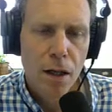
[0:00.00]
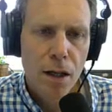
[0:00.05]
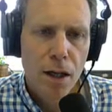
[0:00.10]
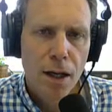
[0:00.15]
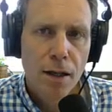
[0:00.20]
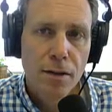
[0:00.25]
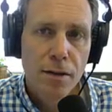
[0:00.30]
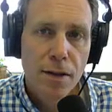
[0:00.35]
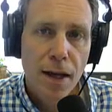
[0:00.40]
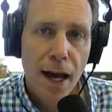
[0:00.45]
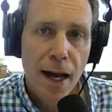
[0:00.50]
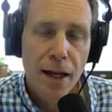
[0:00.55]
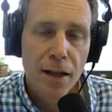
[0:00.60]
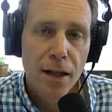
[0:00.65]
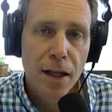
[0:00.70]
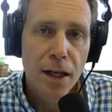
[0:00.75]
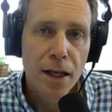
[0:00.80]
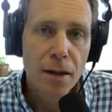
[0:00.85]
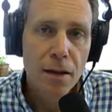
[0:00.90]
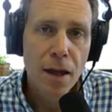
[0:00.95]

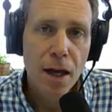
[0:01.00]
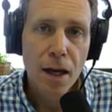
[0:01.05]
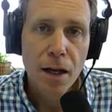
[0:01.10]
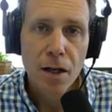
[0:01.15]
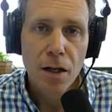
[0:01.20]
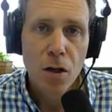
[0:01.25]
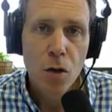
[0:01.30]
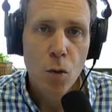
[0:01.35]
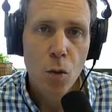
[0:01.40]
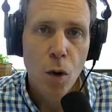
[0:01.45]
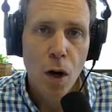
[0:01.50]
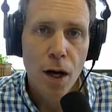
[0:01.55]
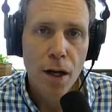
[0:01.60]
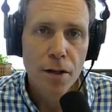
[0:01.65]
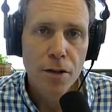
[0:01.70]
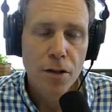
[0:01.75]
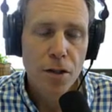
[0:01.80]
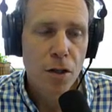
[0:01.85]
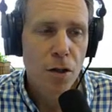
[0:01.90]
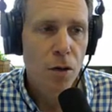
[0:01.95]
exactly that you
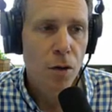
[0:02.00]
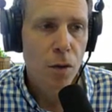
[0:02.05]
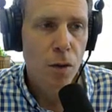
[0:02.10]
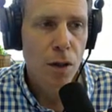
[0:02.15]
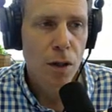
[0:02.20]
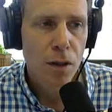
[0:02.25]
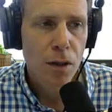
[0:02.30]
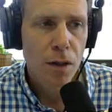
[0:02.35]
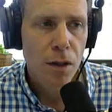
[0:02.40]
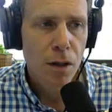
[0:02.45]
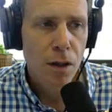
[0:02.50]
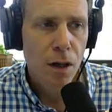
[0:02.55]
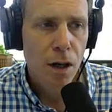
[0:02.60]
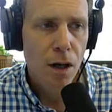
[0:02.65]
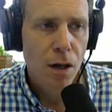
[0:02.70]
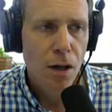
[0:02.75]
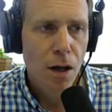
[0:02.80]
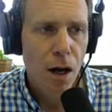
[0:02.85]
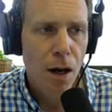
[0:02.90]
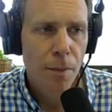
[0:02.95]
want to
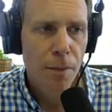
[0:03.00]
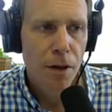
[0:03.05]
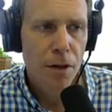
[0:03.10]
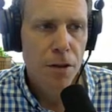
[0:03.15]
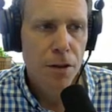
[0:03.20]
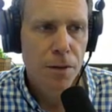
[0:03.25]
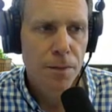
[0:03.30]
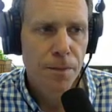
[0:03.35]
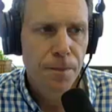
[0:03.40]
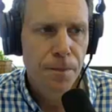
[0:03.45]
accomplish.